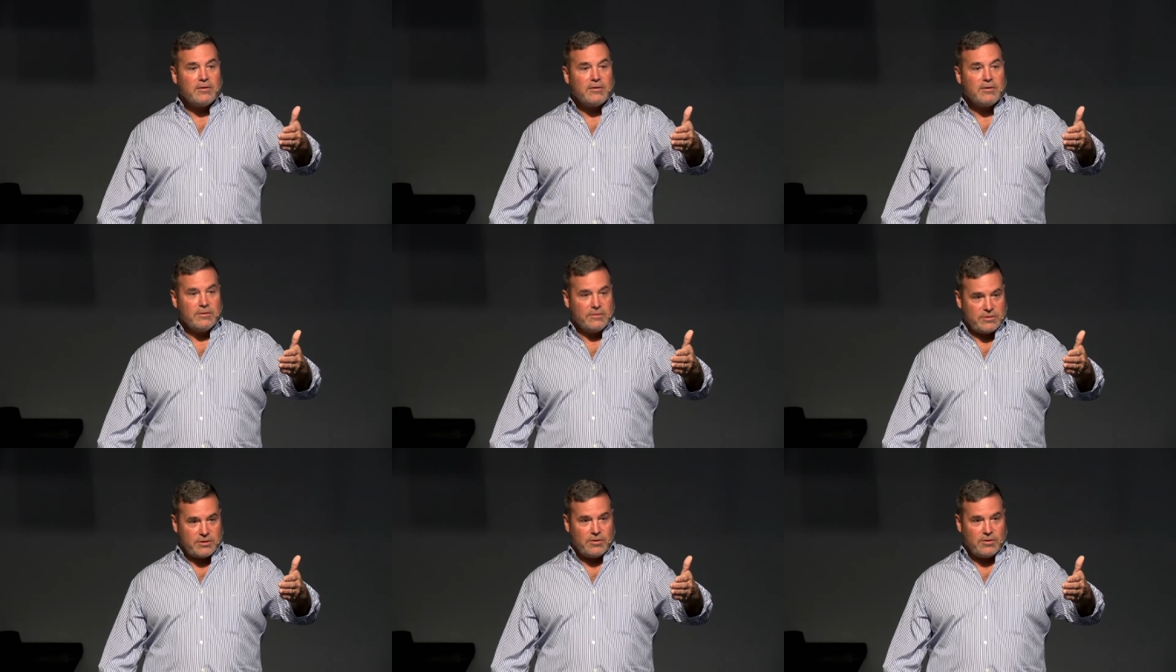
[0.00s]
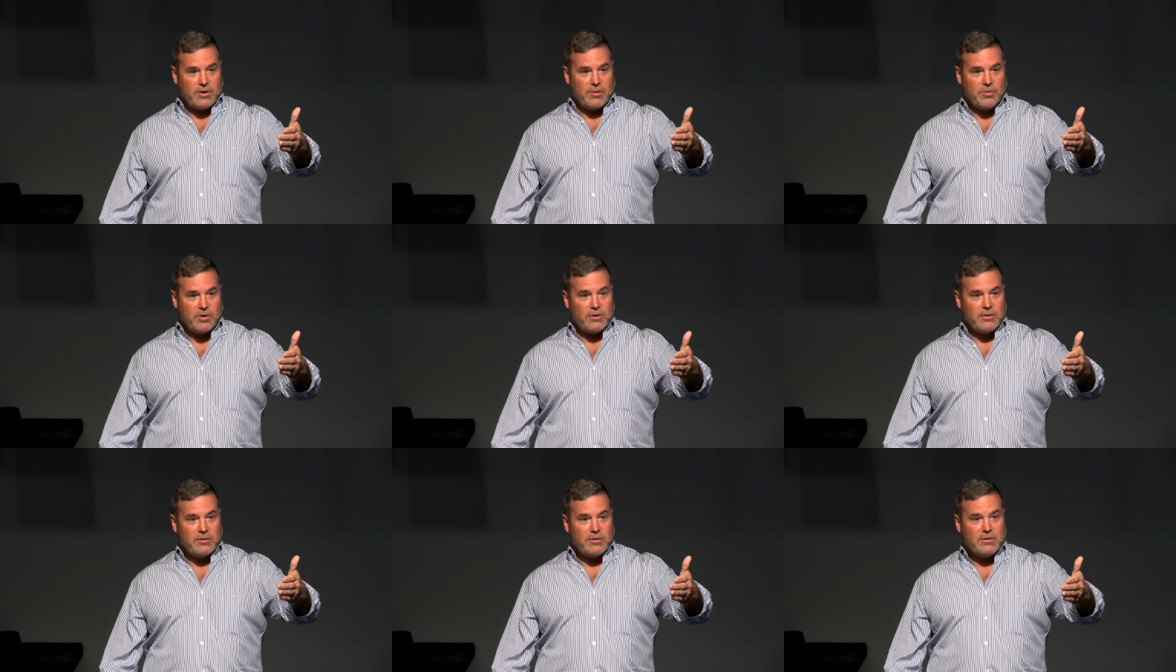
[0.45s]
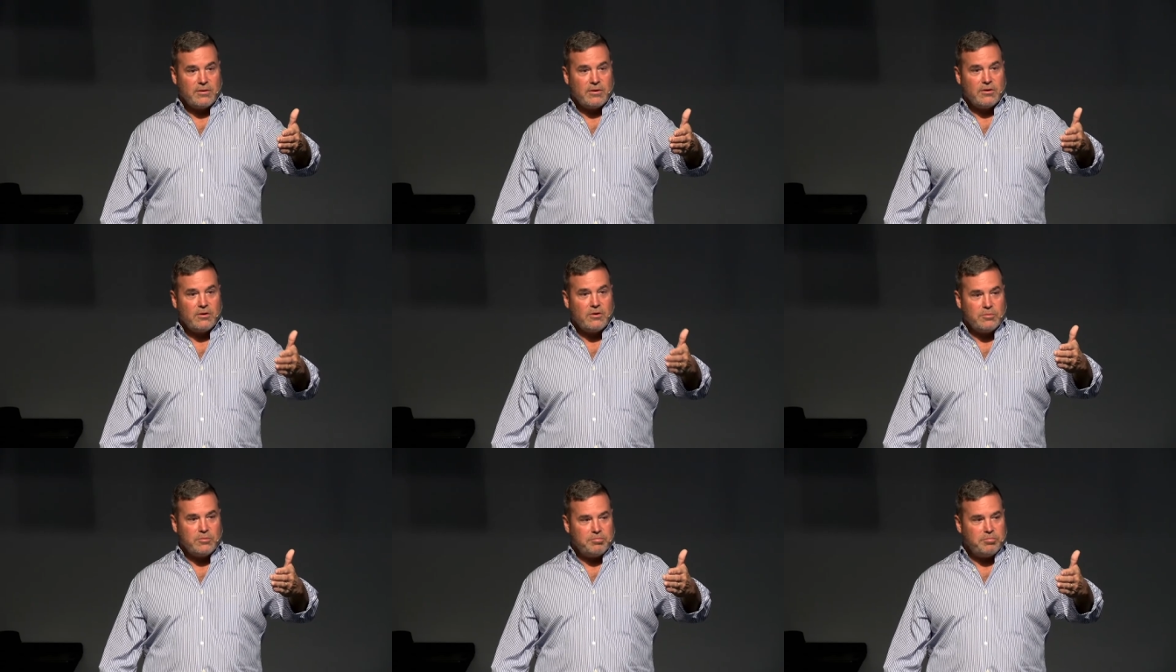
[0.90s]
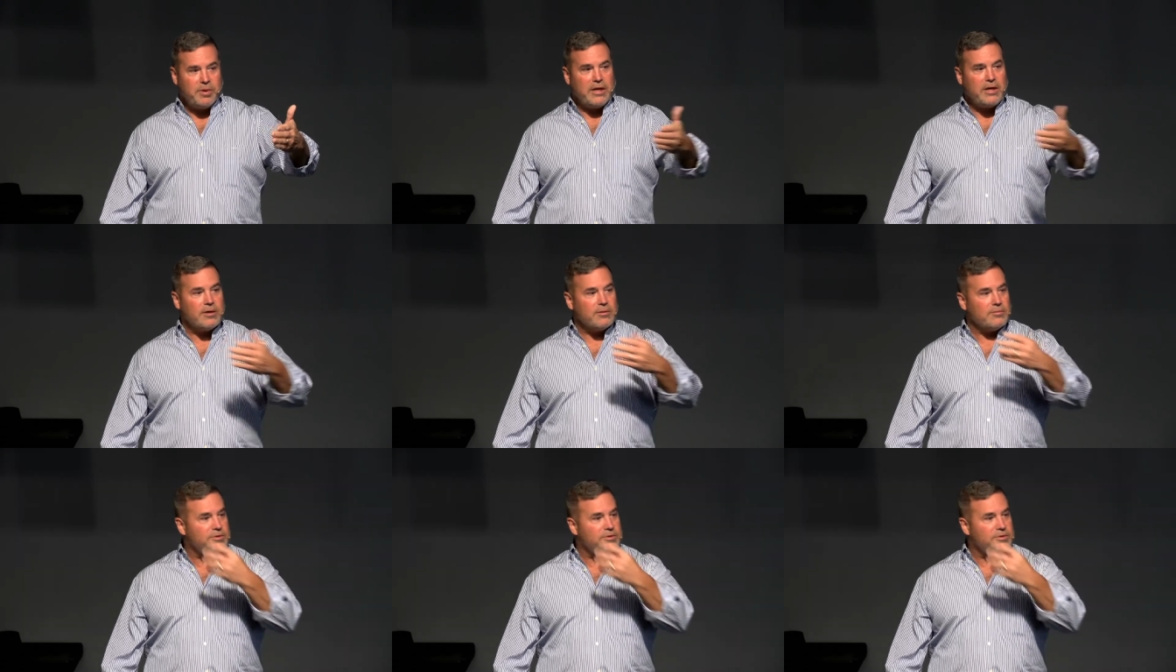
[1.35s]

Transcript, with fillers: this criminal, who beat him.